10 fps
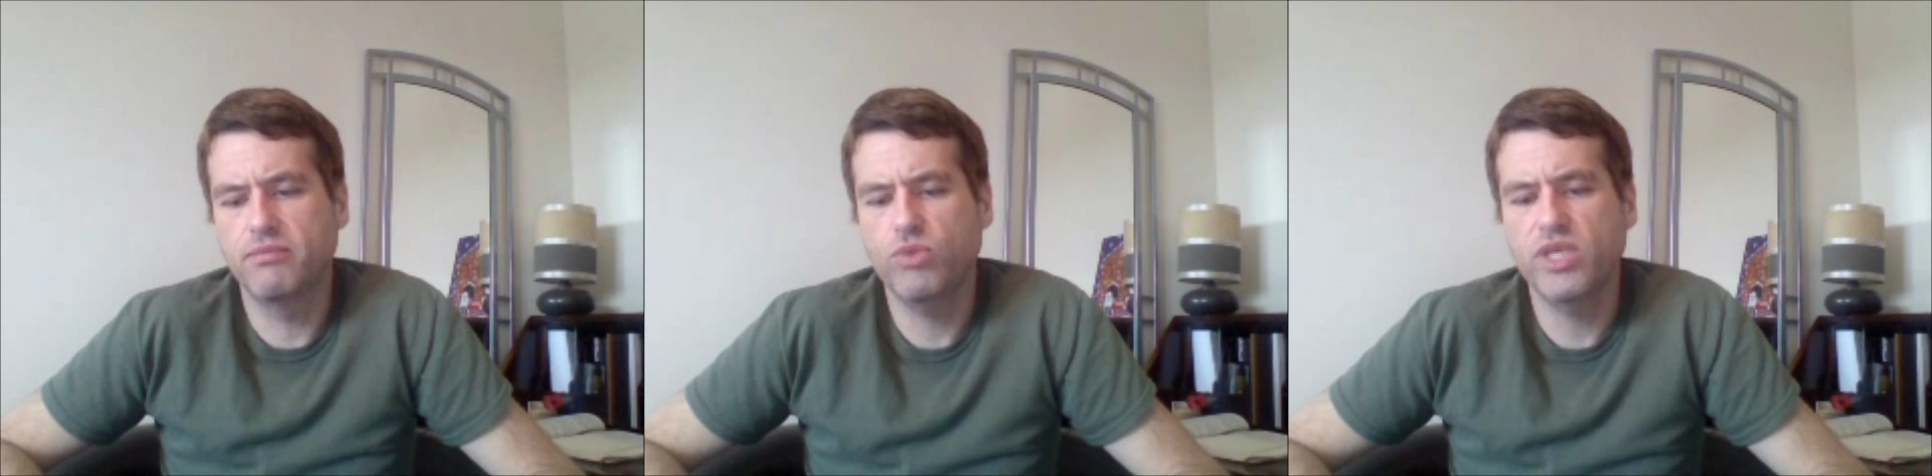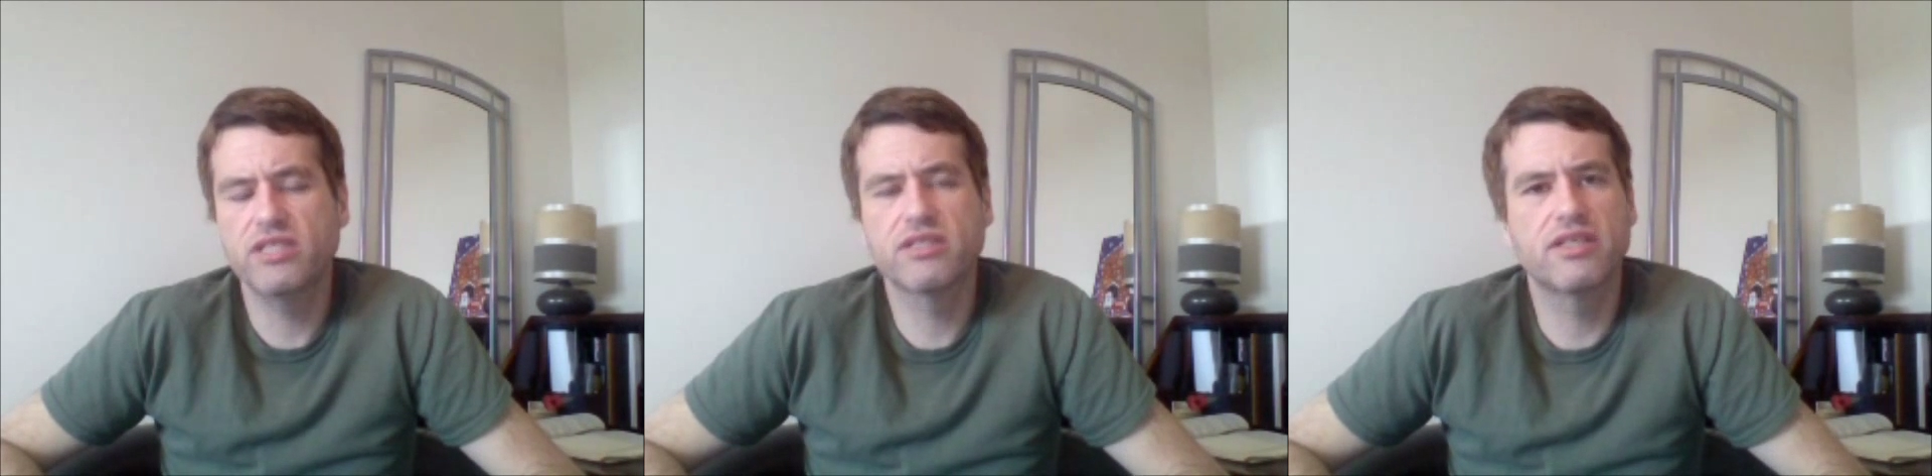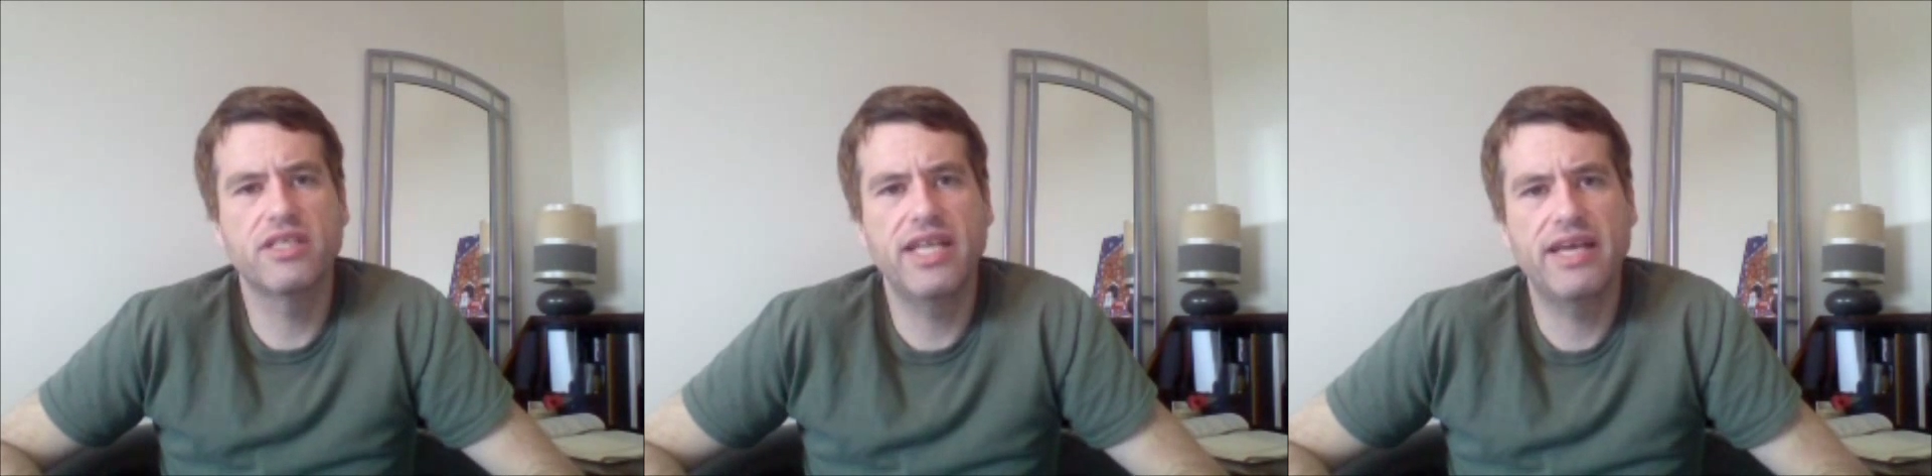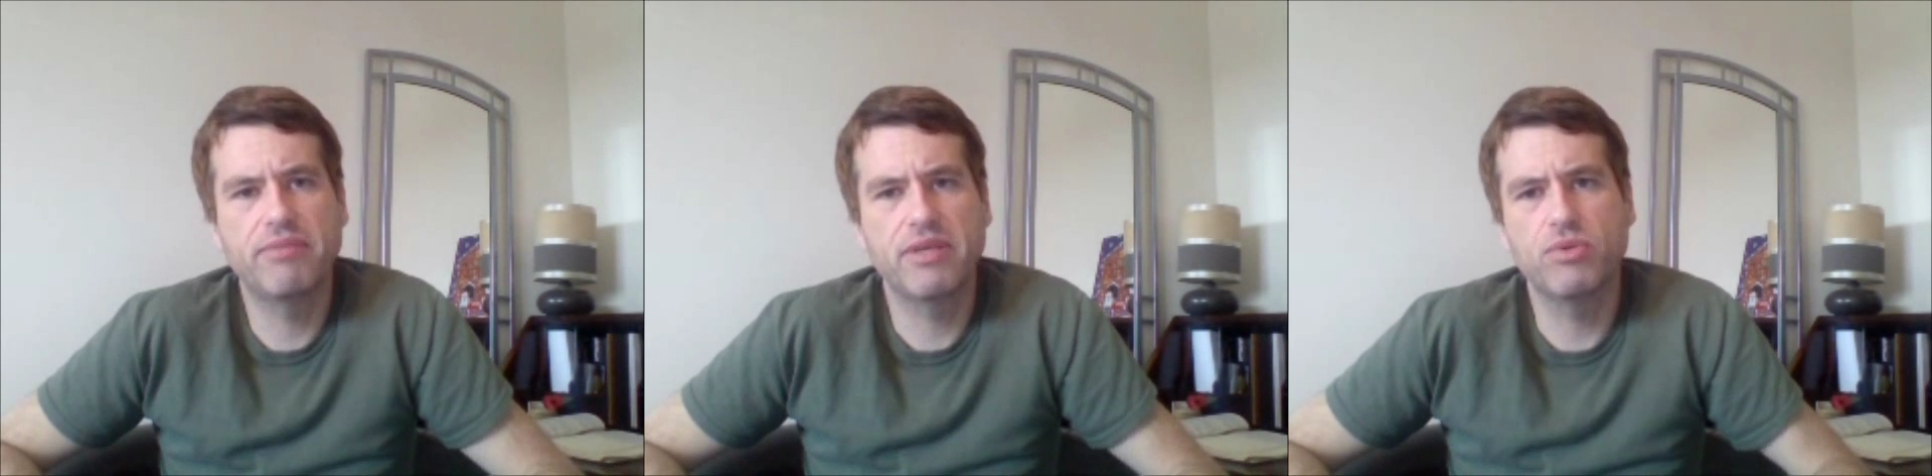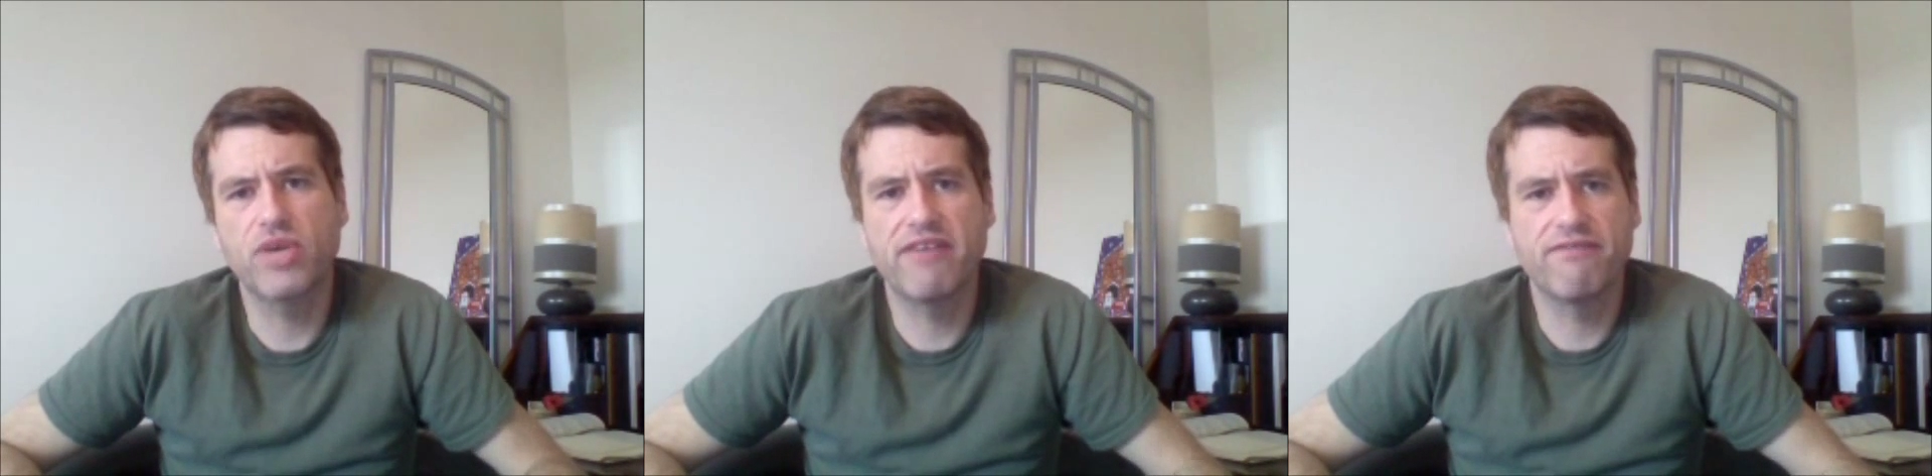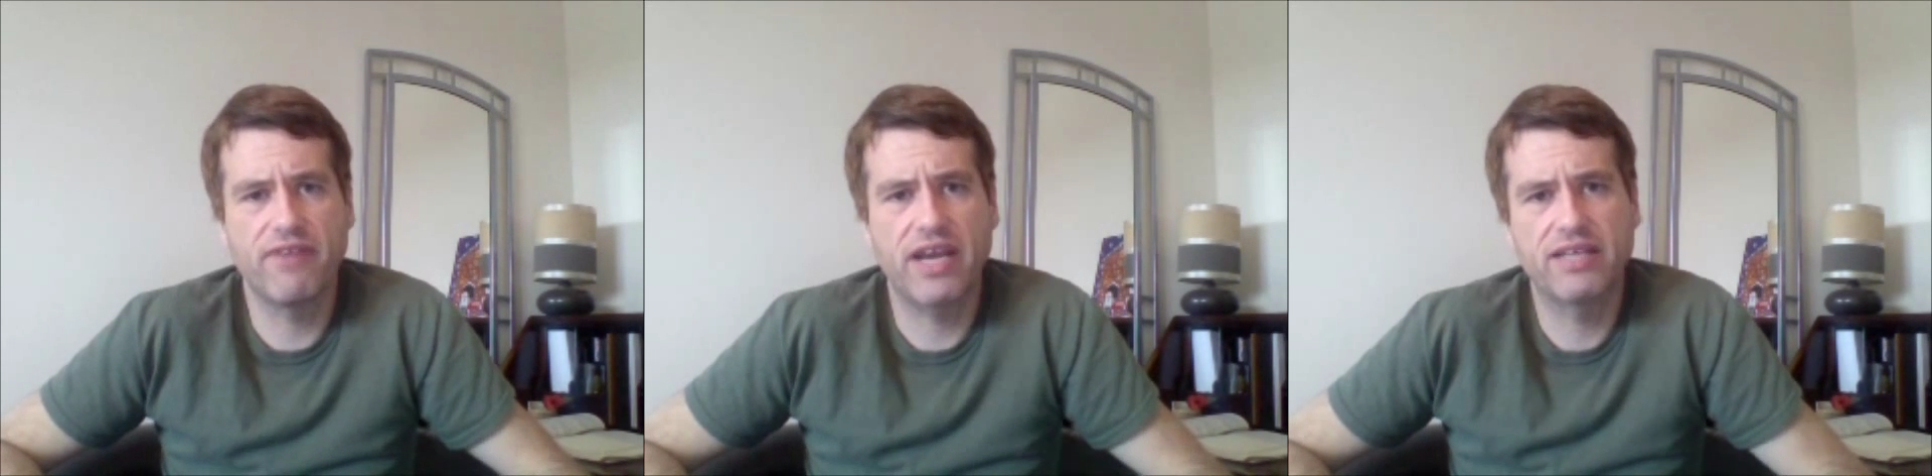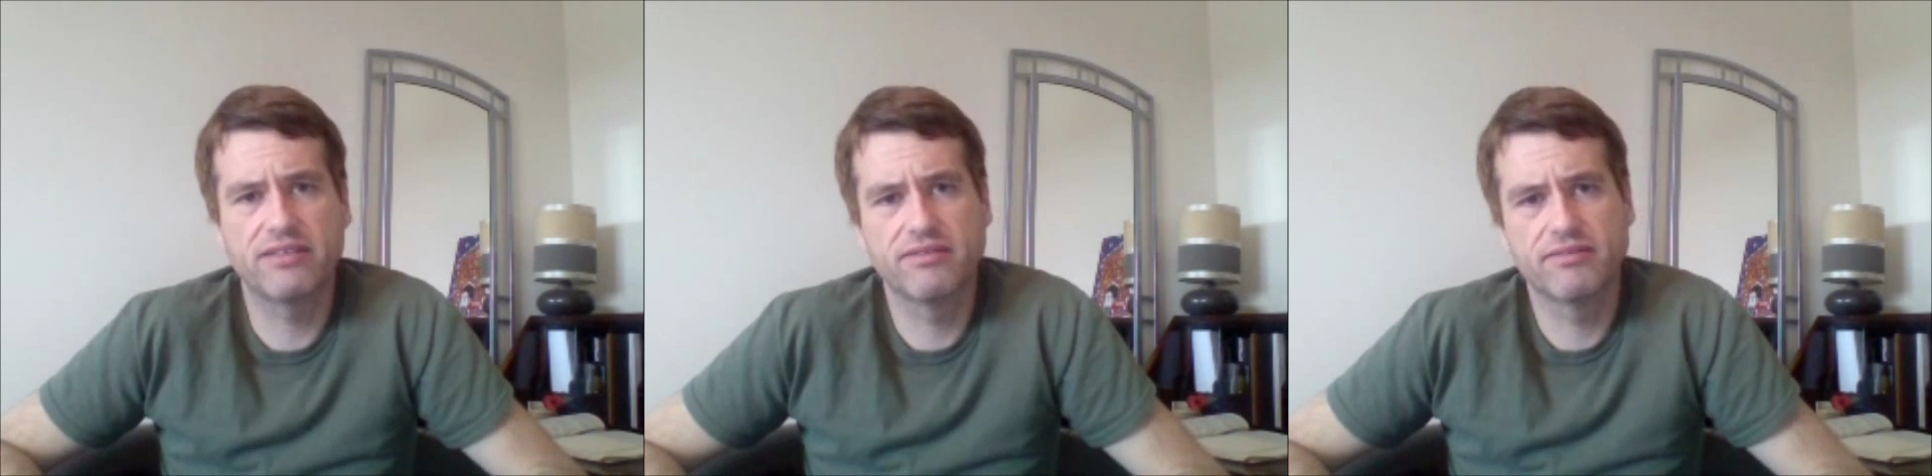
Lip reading: We're just going to let people get fat